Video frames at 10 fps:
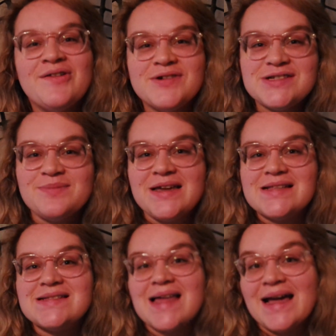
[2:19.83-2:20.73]
which
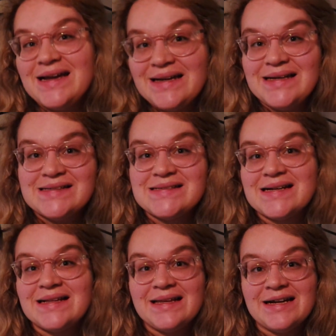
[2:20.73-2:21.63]
means that he needs to
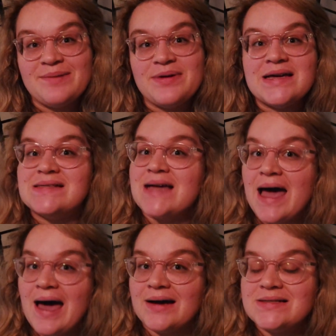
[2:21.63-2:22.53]
clean up his
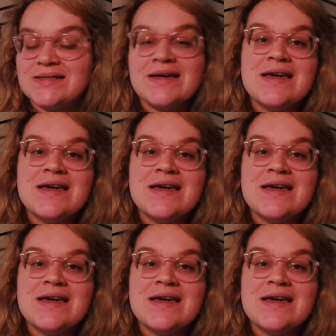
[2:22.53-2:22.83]
act.